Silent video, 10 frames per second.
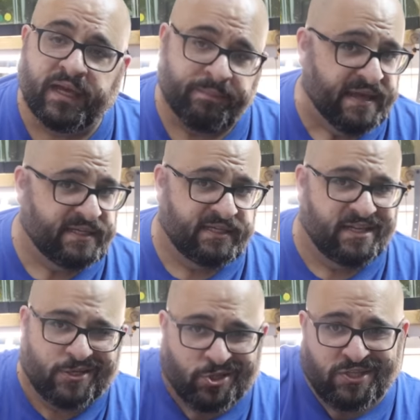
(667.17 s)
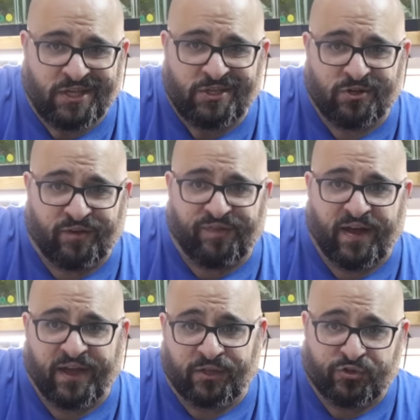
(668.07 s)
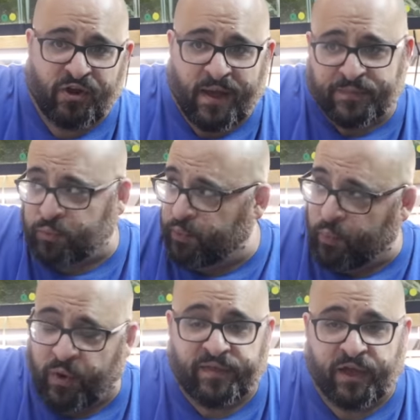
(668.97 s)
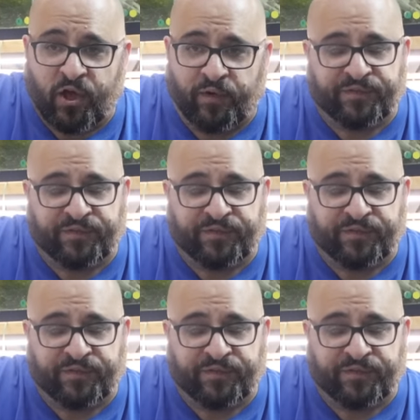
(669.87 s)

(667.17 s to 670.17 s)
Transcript: and basically said it's just easier to find the drops where they go.